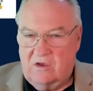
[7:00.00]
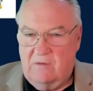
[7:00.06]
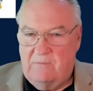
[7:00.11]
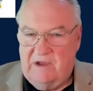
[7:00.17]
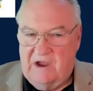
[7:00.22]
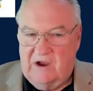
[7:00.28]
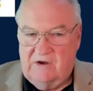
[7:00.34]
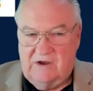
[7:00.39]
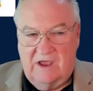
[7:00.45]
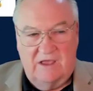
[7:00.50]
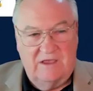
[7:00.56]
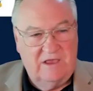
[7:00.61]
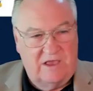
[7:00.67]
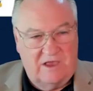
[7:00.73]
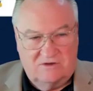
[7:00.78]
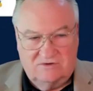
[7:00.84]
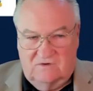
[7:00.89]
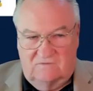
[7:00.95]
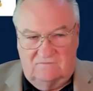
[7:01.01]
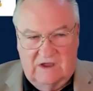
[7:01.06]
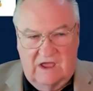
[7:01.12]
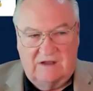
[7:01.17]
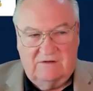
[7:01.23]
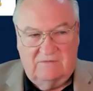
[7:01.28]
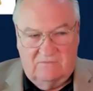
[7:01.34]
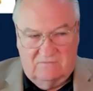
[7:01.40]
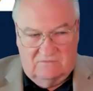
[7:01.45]
compared to, because you've
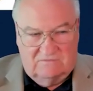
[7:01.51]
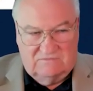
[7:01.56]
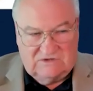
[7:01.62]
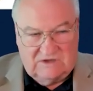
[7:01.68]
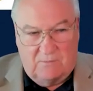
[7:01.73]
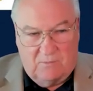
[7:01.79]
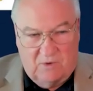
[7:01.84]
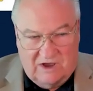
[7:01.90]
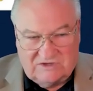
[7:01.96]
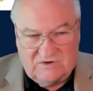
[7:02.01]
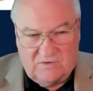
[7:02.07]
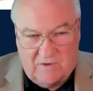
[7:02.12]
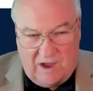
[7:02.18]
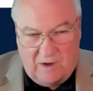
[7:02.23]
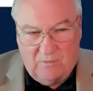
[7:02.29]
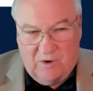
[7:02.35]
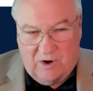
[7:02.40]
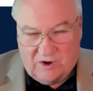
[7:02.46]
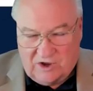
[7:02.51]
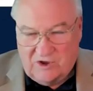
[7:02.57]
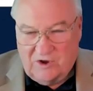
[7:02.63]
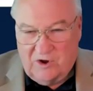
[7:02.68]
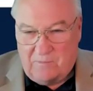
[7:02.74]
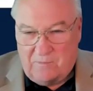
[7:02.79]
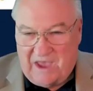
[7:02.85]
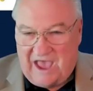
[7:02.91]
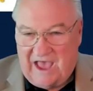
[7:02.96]
done some restaurant work in
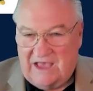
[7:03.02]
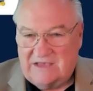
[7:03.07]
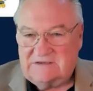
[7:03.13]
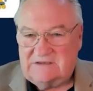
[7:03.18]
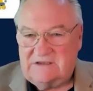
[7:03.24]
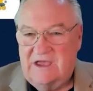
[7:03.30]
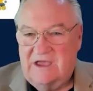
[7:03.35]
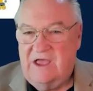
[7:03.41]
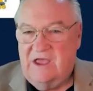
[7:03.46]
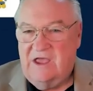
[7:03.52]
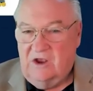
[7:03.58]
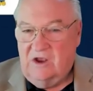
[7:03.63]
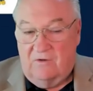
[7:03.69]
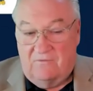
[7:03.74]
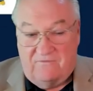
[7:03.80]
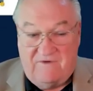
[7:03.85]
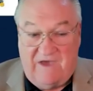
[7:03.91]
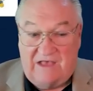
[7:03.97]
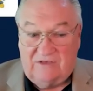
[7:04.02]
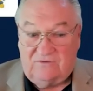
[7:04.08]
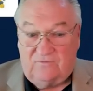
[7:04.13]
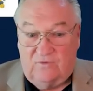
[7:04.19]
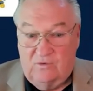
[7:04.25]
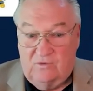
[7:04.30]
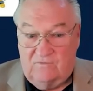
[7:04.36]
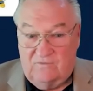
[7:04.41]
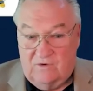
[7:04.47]
your past, fast
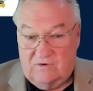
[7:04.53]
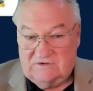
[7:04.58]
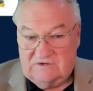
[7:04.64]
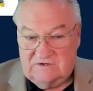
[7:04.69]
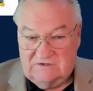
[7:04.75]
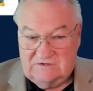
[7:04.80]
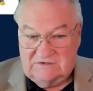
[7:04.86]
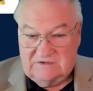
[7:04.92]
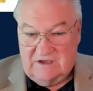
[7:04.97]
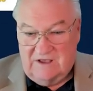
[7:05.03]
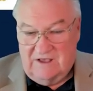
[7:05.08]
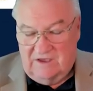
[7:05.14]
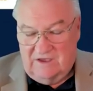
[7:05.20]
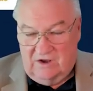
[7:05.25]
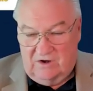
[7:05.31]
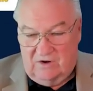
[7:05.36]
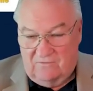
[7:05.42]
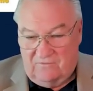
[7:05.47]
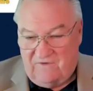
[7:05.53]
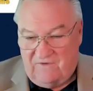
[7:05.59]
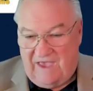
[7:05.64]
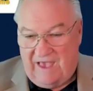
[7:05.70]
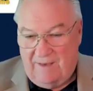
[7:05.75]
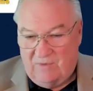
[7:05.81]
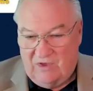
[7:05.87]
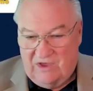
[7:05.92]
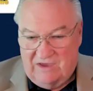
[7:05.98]
food versus,
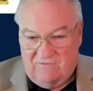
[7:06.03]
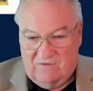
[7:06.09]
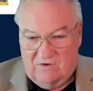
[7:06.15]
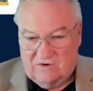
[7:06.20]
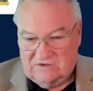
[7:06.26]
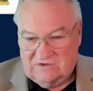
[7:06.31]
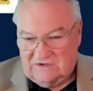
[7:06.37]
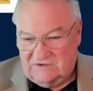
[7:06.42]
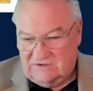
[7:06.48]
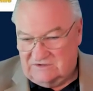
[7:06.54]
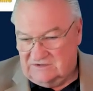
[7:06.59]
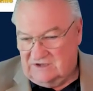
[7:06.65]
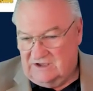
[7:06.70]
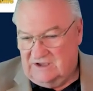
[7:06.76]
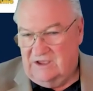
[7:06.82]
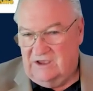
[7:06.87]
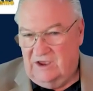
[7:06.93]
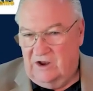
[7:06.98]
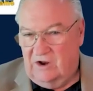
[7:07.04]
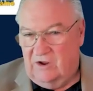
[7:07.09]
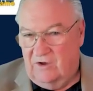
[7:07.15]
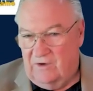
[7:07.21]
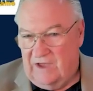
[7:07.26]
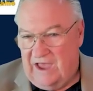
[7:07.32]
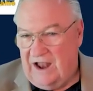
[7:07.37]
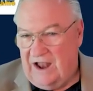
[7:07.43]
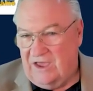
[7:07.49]
family versus,
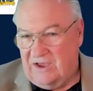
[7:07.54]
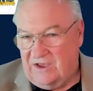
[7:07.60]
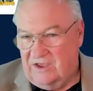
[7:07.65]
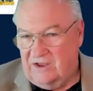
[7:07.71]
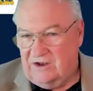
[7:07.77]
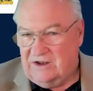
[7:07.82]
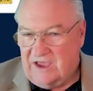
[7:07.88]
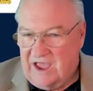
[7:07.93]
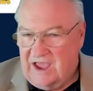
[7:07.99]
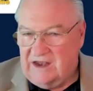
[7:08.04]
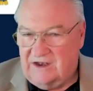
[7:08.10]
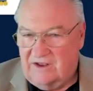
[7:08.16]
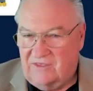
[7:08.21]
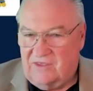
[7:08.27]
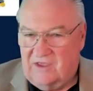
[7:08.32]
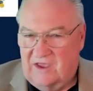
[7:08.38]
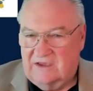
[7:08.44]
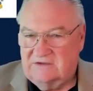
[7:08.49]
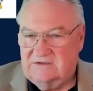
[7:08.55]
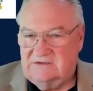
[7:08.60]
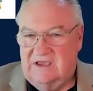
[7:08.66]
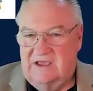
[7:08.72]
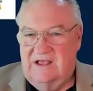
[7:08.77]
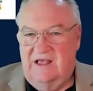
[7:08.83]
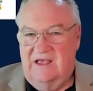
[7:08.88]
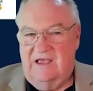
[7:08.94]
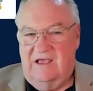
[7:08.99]
elegant kind of things.
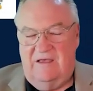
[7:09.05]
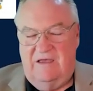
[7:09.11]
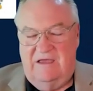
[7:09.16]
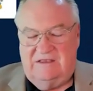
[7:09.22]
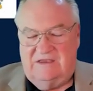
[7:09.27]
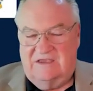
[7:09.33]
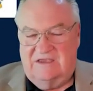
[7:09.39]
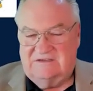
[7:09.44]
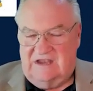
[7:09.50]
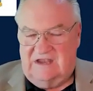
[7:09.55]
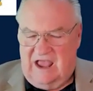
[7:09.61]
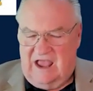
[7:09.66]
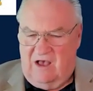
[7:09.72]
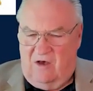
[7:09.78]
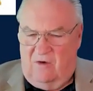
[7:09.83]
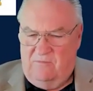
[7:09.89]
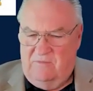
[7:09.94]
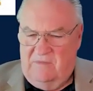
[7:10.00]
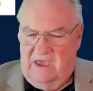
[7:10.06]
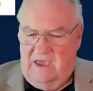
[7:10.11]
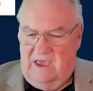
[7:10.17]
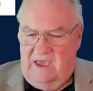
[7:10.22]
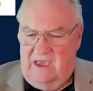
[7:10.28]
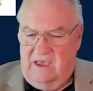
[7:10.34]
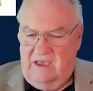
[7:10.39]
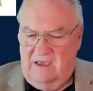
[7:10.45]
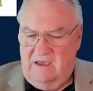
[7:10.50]
Does it help
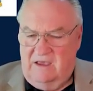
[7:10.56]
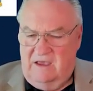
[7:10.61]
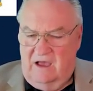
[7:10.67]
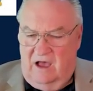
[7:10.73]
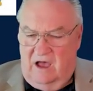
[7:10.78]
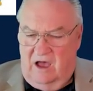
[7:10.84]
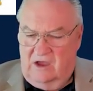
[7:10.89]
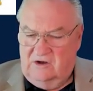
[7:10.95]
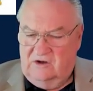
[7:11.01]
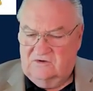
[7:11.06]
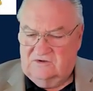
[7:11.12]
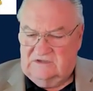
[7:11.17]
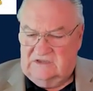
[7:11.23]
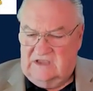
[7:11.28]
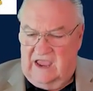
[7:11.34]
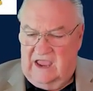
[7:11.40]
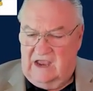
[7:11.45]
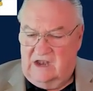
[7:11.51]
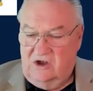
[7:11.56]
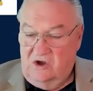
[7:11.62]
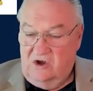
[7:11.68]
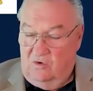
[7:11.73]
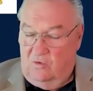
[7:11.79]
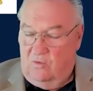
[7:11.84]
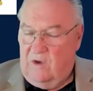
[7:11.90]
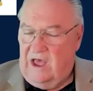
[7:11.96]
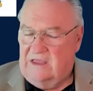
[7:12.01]
me understand
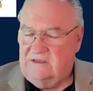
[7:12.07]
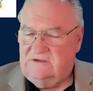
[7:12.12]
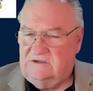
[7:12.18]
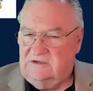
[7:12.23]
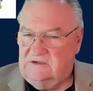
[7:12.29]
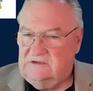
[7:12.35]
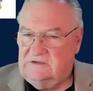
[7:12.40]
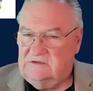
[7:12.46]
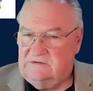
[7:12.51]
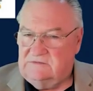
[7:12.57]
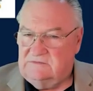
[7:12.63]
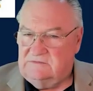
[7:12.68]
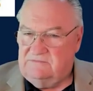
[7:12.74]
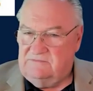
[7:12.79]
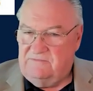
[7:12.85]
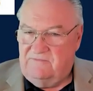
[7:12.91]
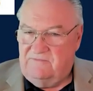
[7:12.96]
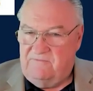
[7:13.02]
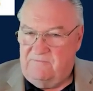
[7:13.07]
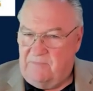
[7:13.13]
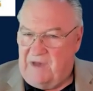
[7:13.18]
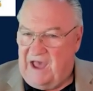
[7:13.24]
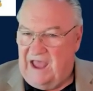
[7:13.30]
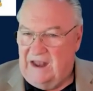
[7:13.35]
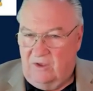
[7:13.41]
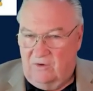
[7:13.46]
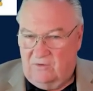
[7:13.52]
nuances
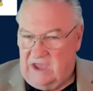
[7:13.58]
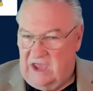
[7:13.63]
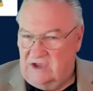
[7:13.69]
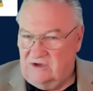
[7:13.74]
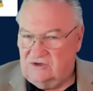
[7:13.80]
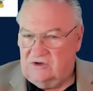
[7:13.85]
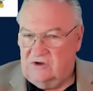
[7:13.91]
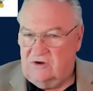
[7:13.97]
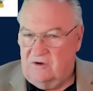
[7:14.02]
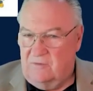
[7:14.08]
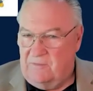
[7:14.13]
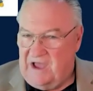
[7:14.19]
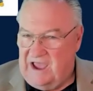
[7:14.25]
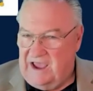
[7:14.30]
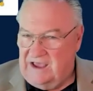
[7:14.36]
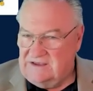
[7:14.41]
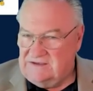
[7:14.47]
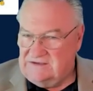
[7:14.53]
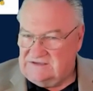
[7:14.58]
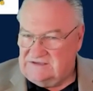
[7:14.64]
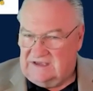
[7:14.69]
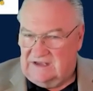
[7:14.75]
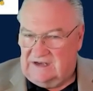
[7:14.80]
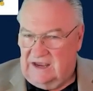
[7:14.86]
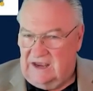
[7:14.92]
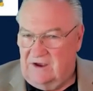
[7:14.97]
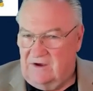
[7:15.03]
by location or by
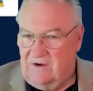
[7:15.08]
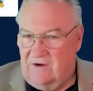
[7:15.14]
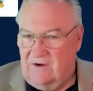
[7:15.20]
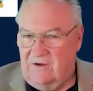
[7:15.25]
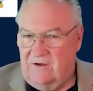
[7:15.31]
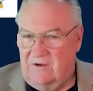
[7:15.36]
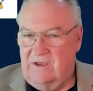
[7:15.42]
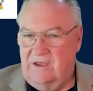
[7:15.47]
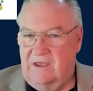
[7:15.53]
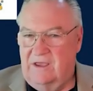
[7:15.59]
city or?